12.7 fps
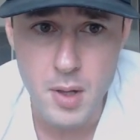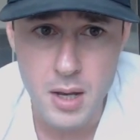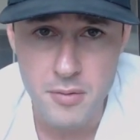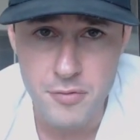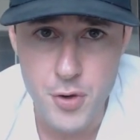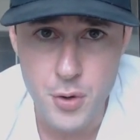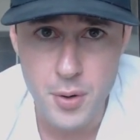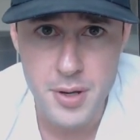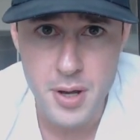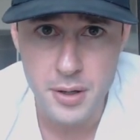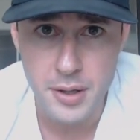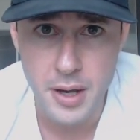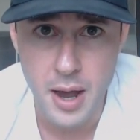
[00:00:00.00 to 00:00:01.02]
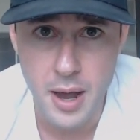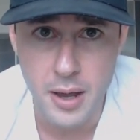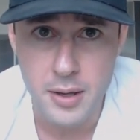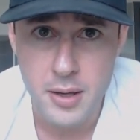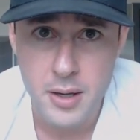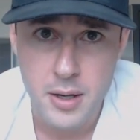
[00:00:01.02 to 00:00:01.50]
if you're a young
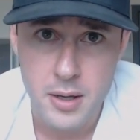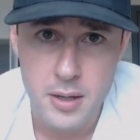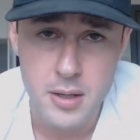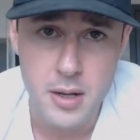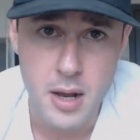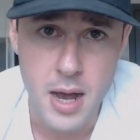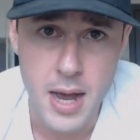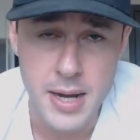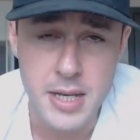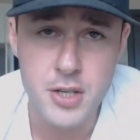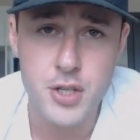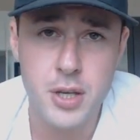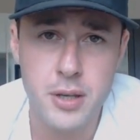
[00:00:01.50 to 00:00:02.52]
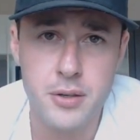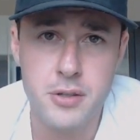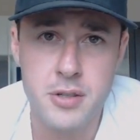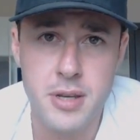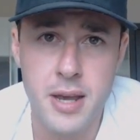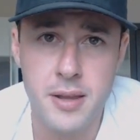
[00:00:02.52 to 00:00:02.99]
guy, I need you to
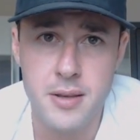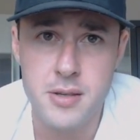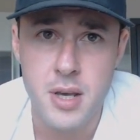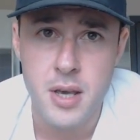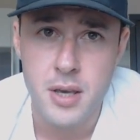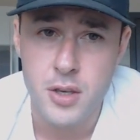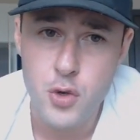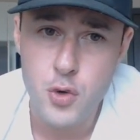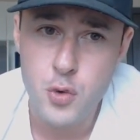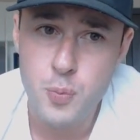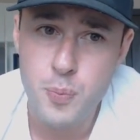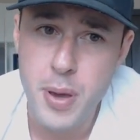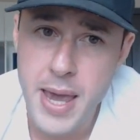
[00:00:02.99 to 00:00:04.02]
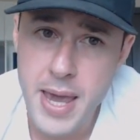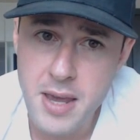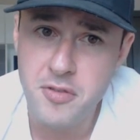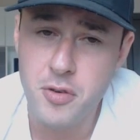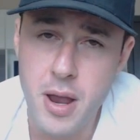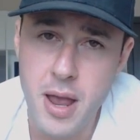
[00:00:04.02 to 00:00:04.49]
understand this. You
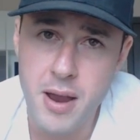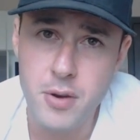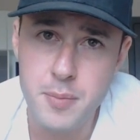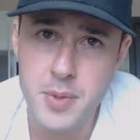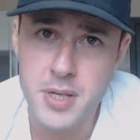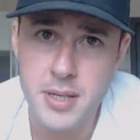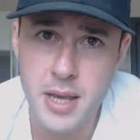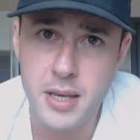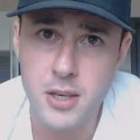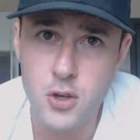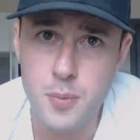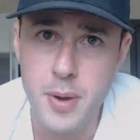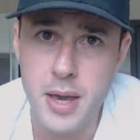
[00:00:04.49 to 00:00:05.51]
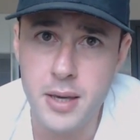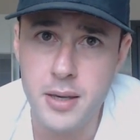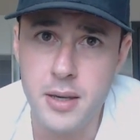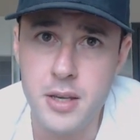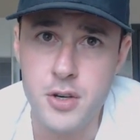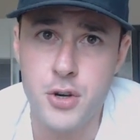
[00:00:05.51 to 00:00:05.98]
pay for every mistake you
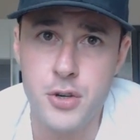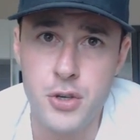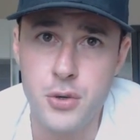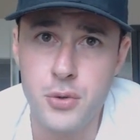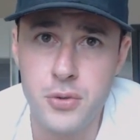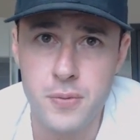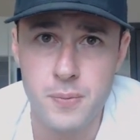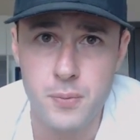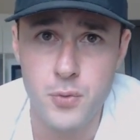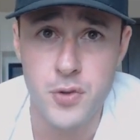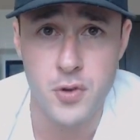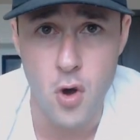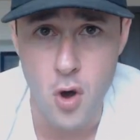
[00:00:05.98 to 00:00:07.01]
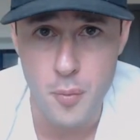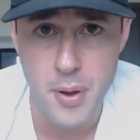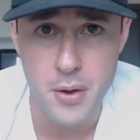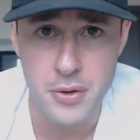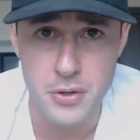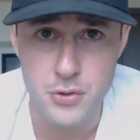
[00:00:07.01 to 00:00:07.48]
make in your youth with
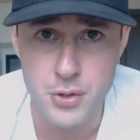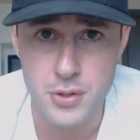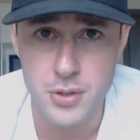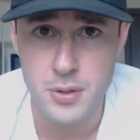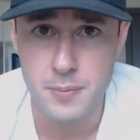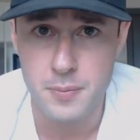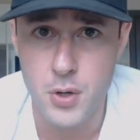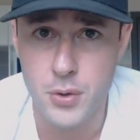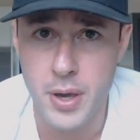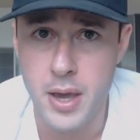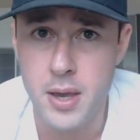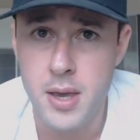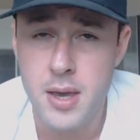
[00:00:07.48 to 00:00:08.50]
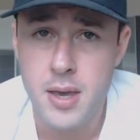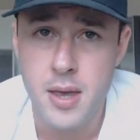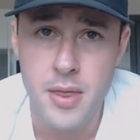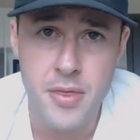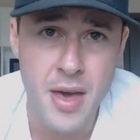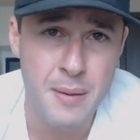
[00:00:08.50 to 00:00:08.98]
compound interest, okay?
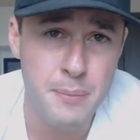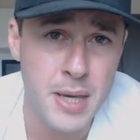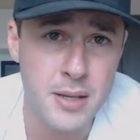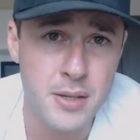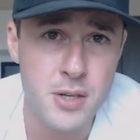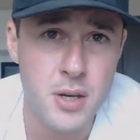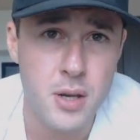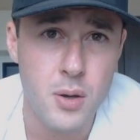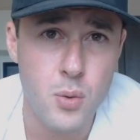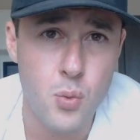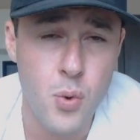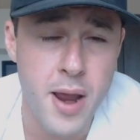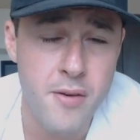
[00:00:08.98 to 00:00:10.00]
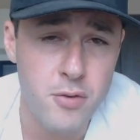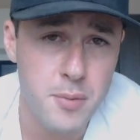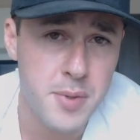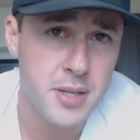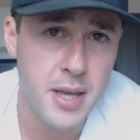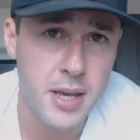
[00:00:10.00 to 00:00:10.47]
That means whatever
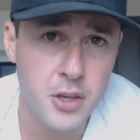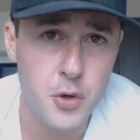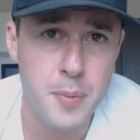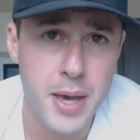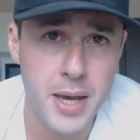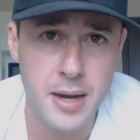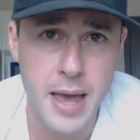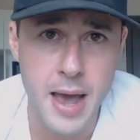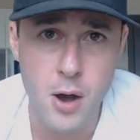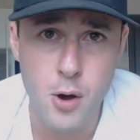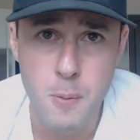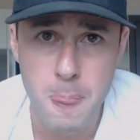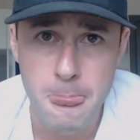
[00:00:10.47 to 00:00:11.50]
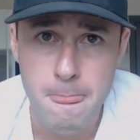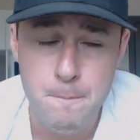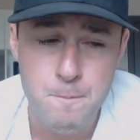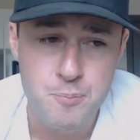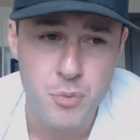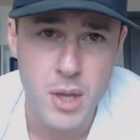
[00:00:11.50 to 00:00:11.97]
mistake you make now,
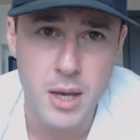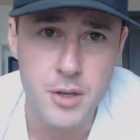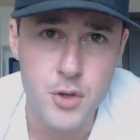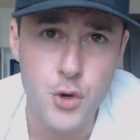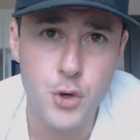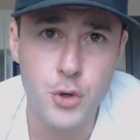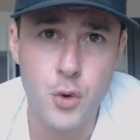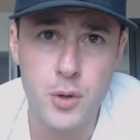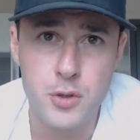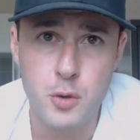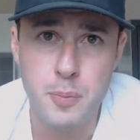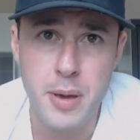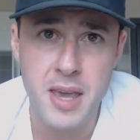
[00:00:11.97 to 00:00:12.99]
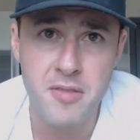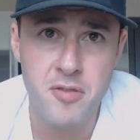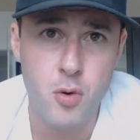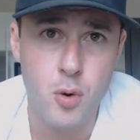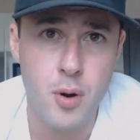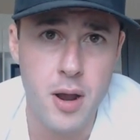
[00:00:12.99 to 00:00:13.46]
you're going to pay
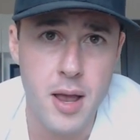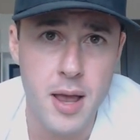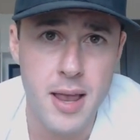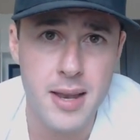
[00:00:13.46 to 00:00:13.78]
for